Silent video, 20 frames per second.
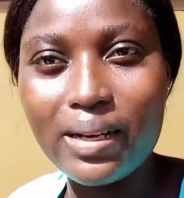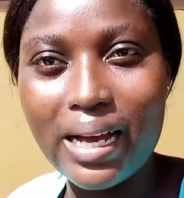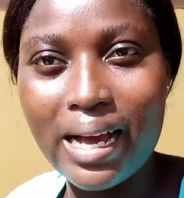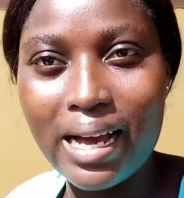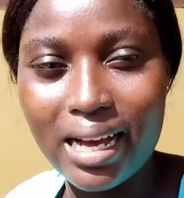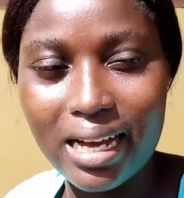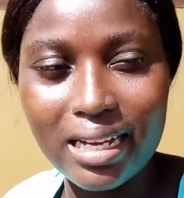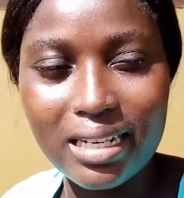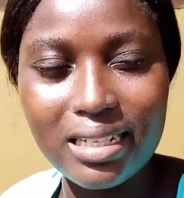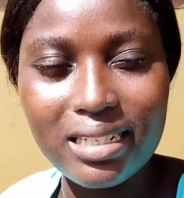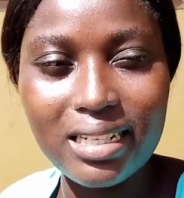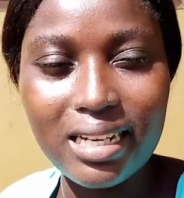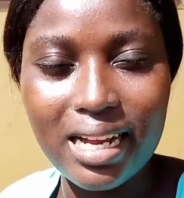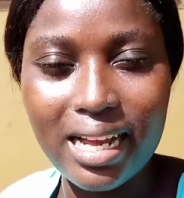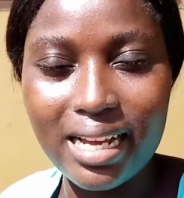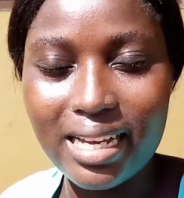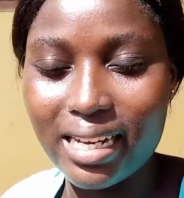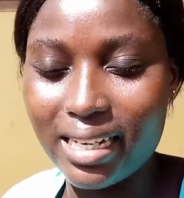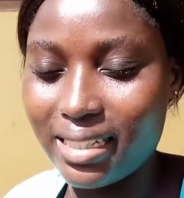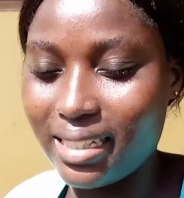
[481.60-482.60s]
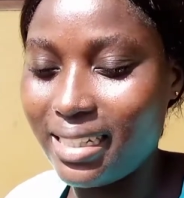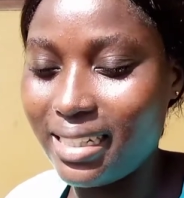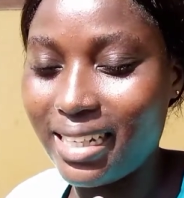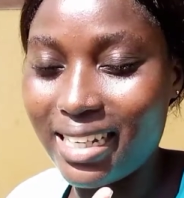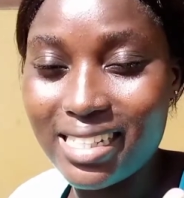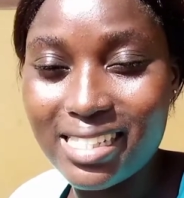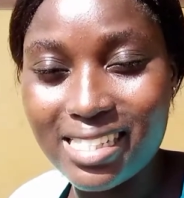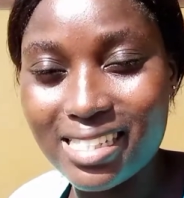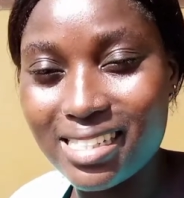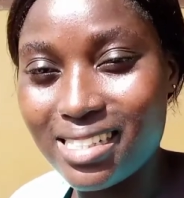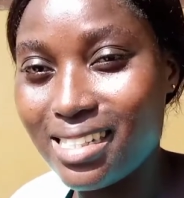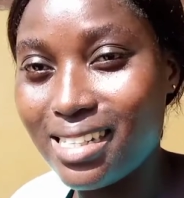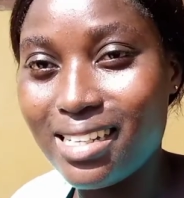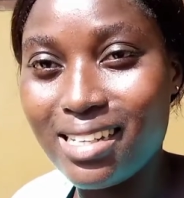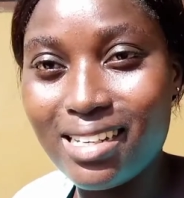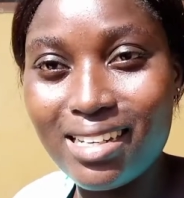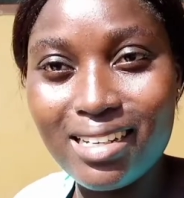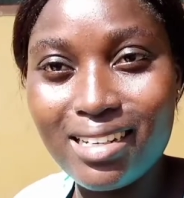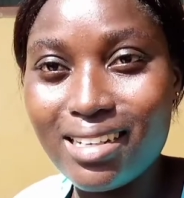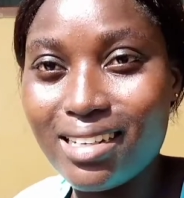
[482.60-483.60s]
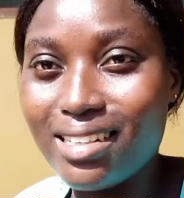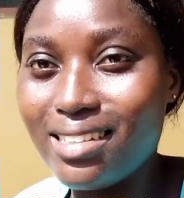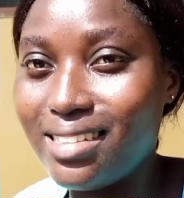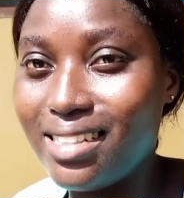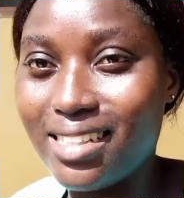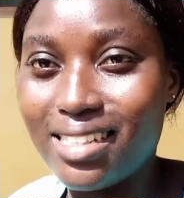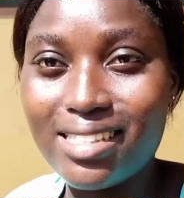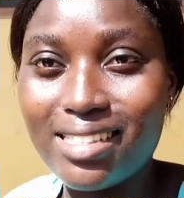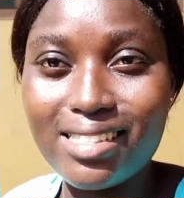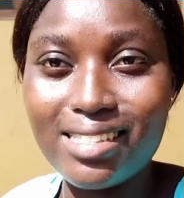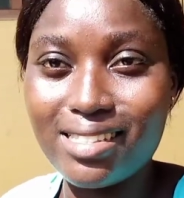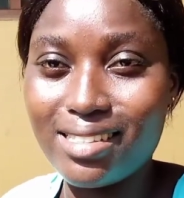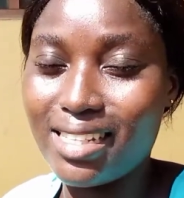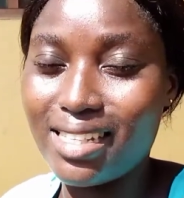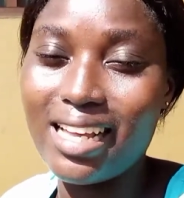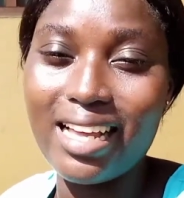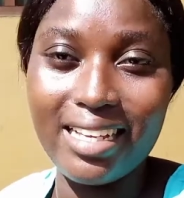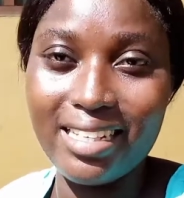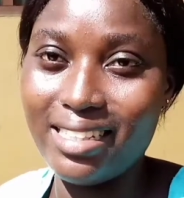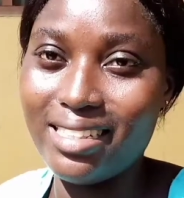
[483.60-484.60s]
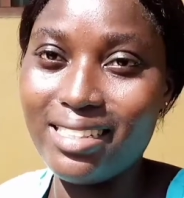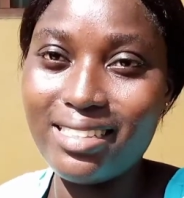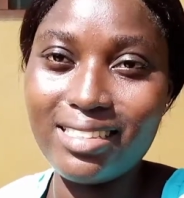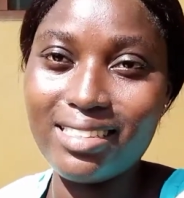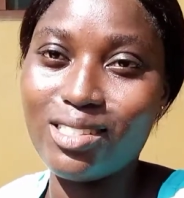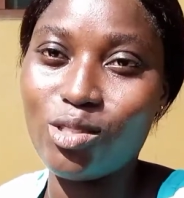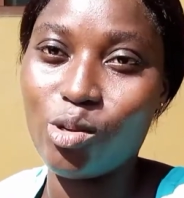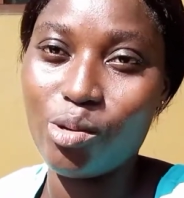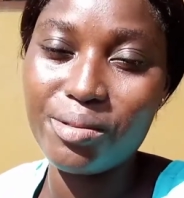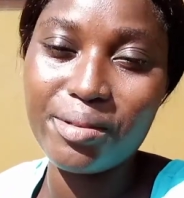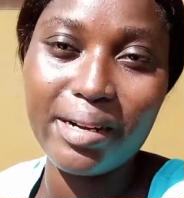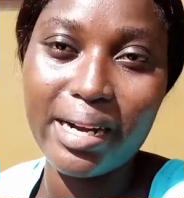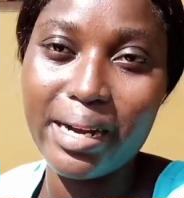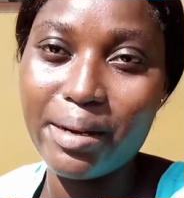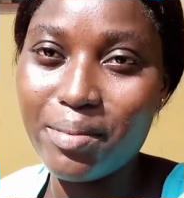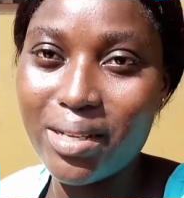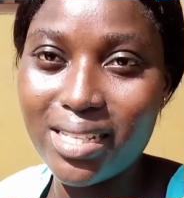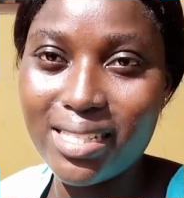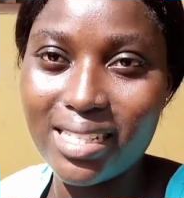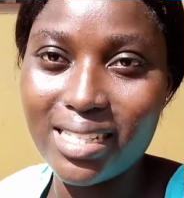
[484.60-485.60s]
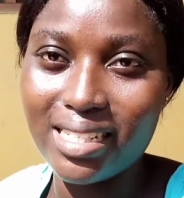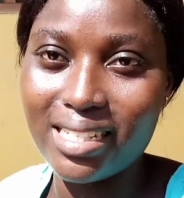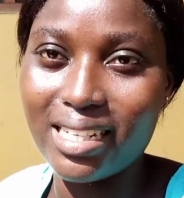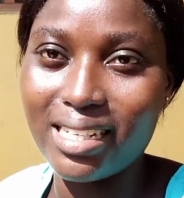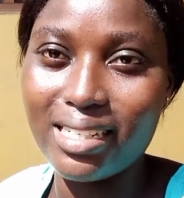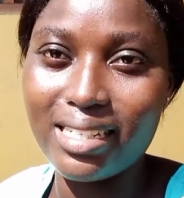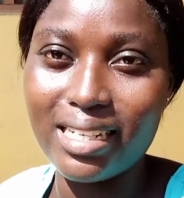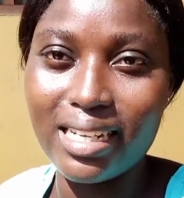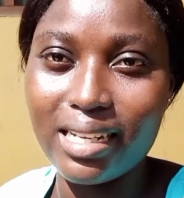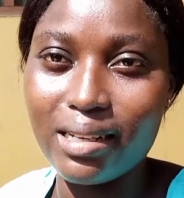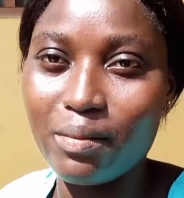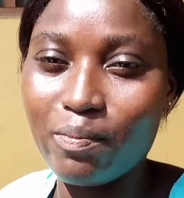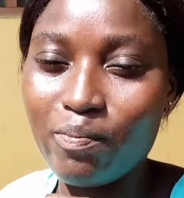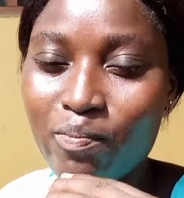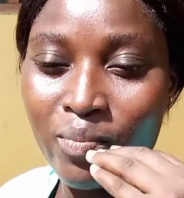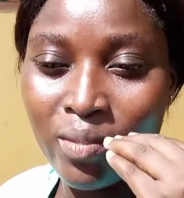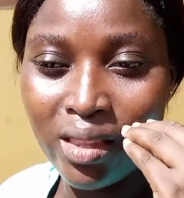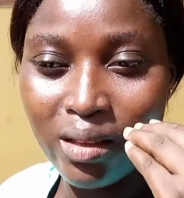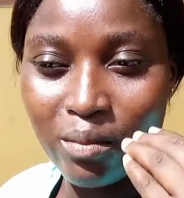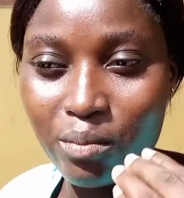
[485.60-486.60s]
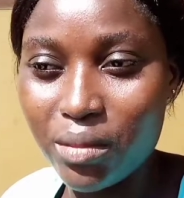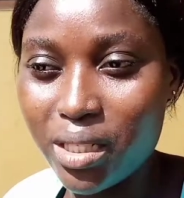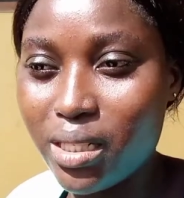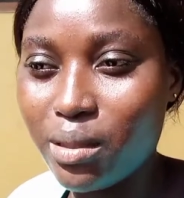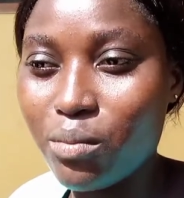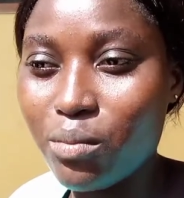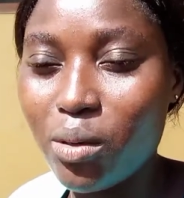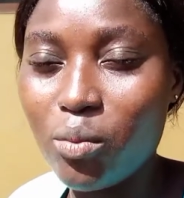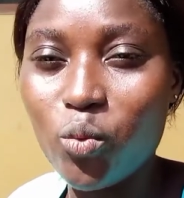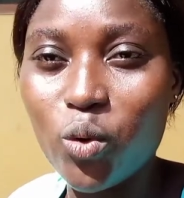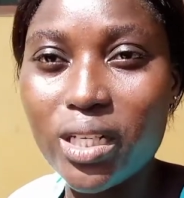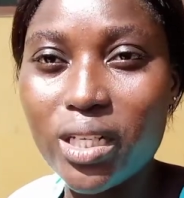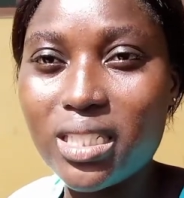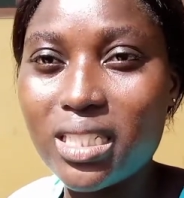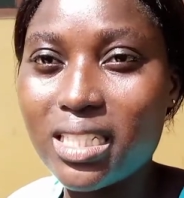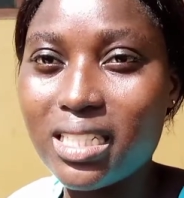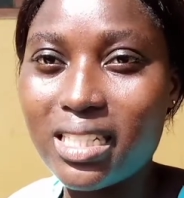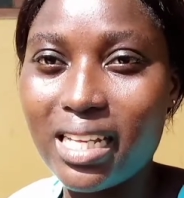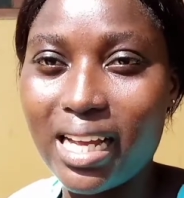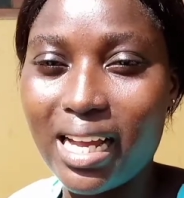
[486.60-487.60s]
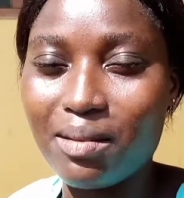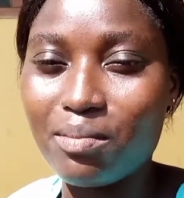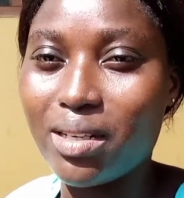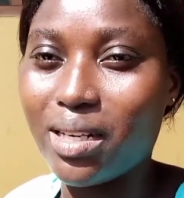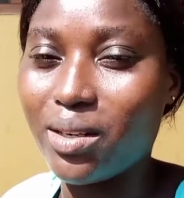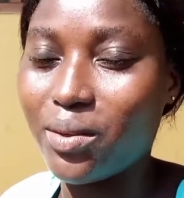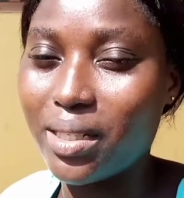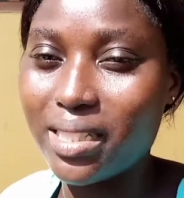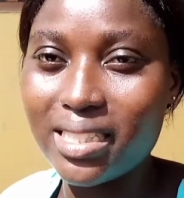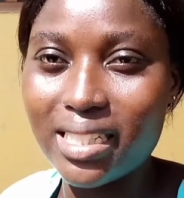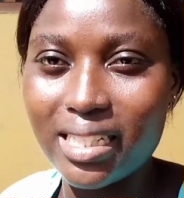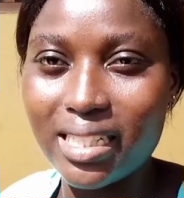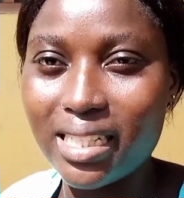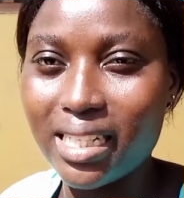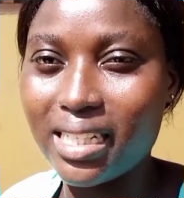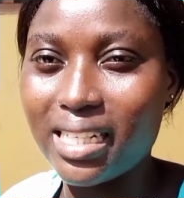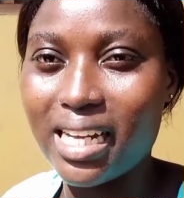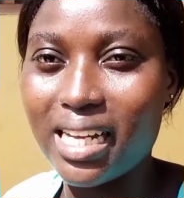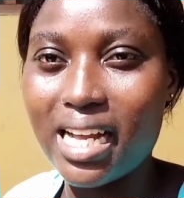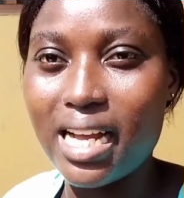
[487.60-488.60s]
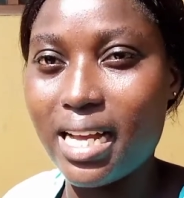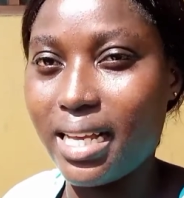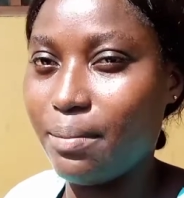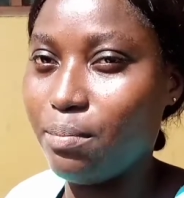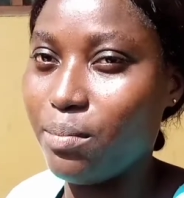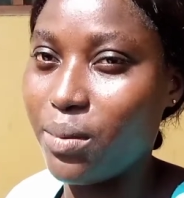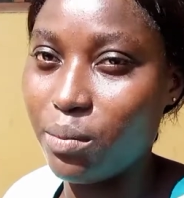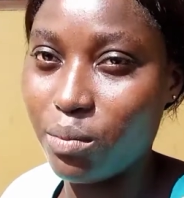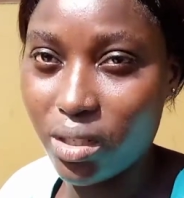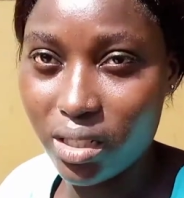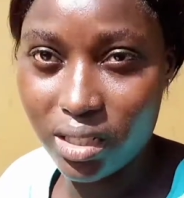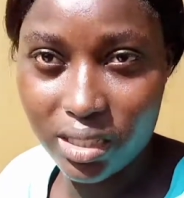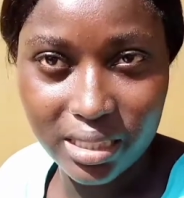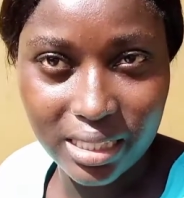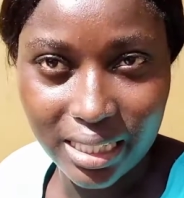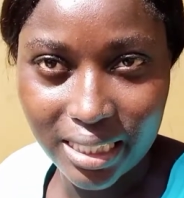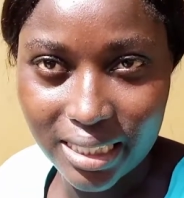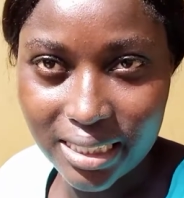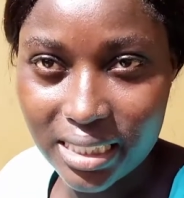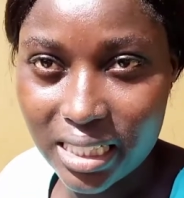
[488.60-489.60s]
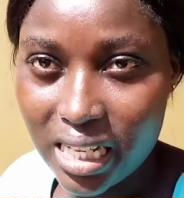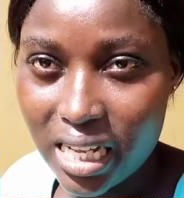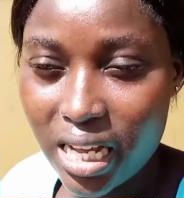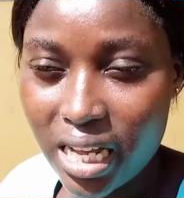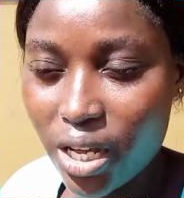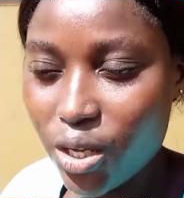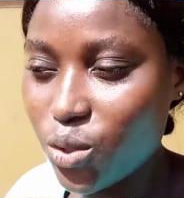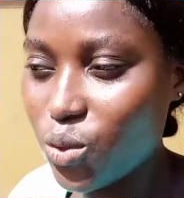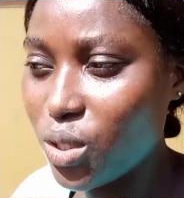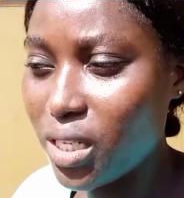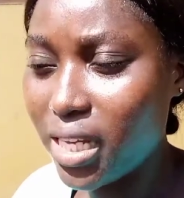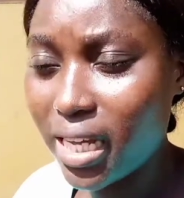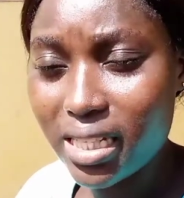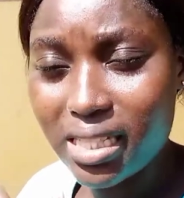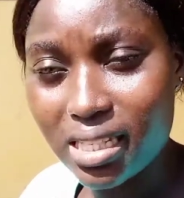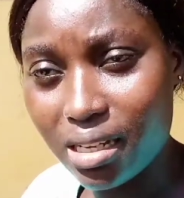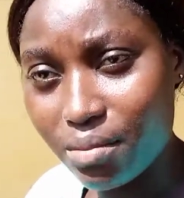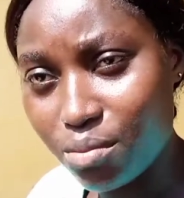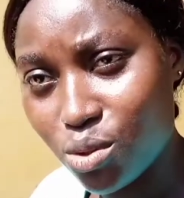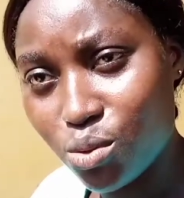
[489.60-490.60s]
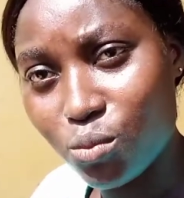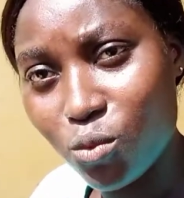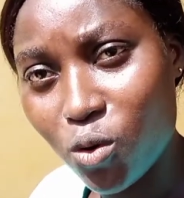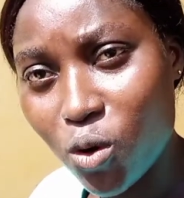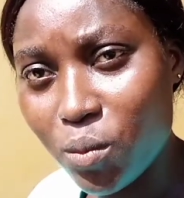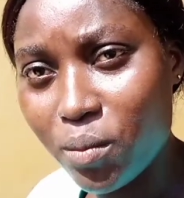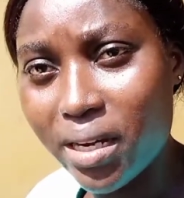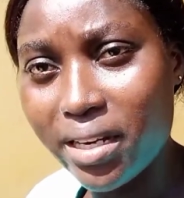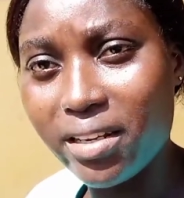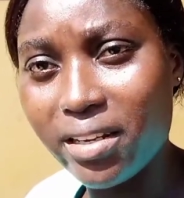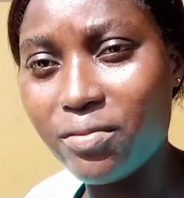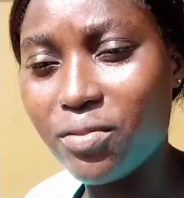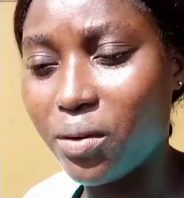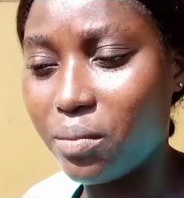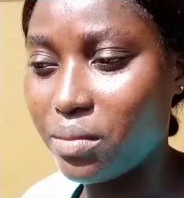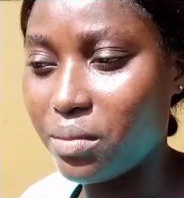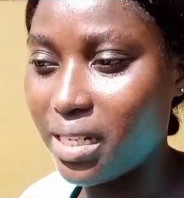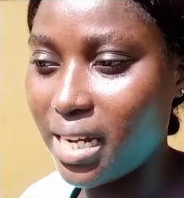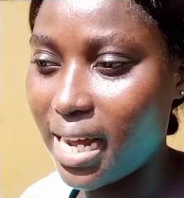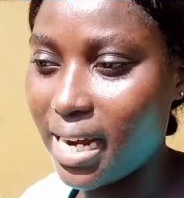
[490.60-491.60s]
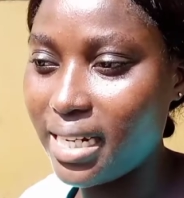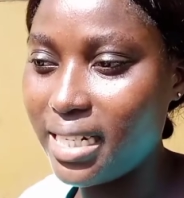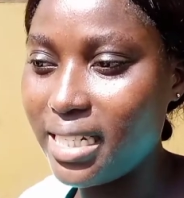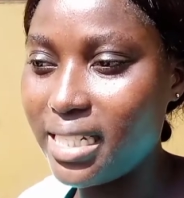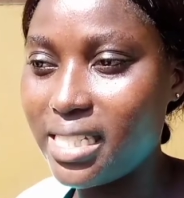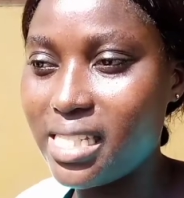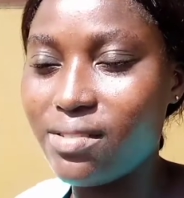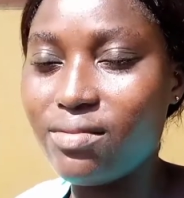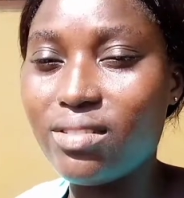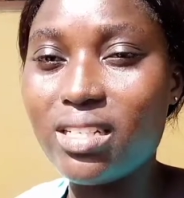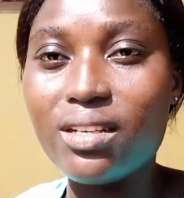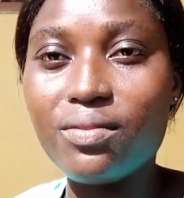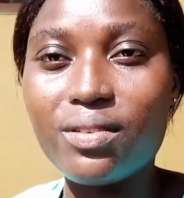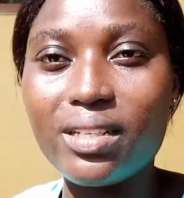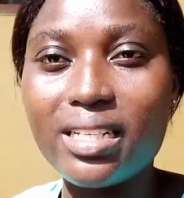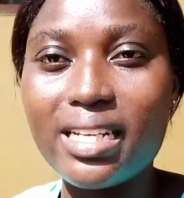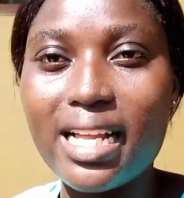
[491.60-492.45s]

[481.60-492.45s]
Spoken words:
hard, I can get this subscribers and then the minimum watch time hours, and then I can be monetized. You get some small money from there, at least, even if